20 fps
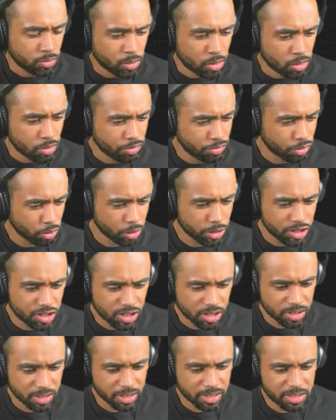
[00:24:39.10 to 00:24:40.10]
Voyager
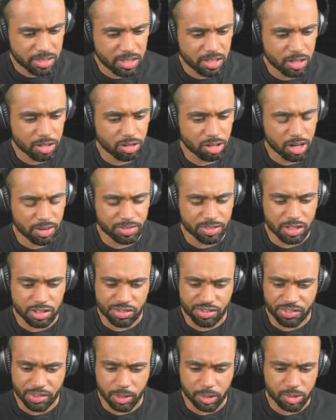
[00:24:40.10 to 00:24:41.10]
19 craft has
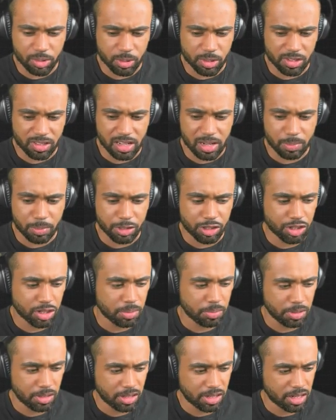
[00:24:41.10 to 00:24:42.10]
failed to establish
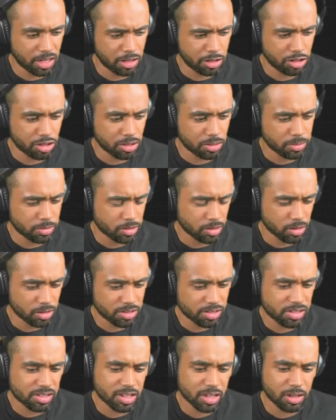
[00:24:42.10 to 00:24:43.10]
communications.
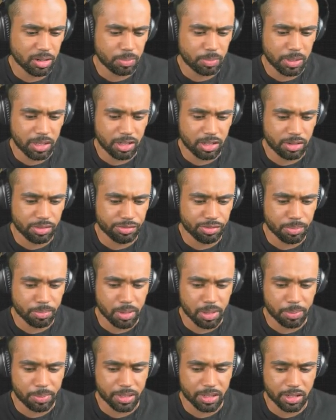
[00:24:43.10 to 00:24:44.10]
Losses cannot be hidden from
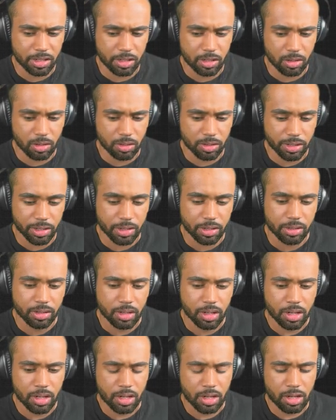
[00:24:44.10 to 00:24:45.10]
public any longer.
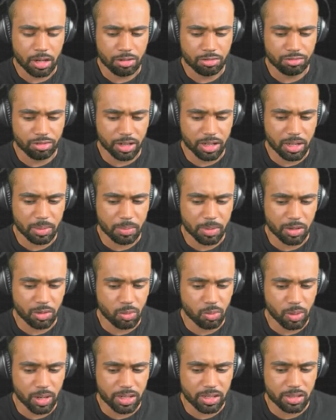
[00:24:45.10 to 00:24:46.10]
Recommend
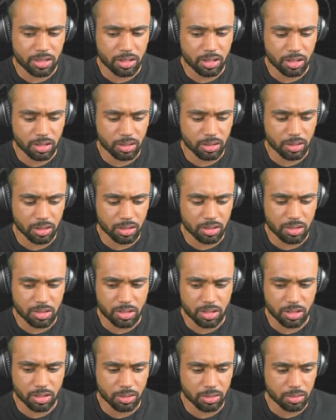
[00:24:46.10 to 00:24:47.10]
waiting
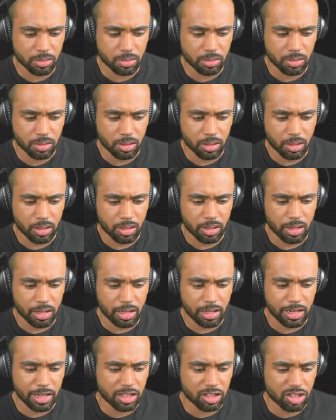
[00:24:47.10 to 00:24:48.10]
until
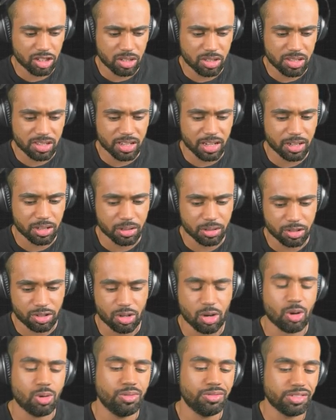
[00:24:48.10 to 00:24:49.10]
election cycle is
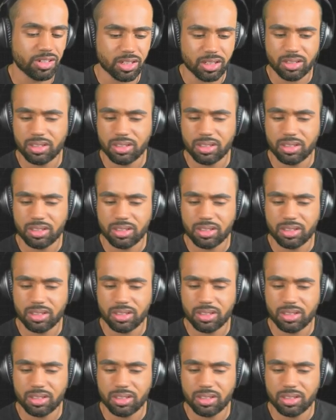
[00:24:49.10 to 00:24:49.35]
over.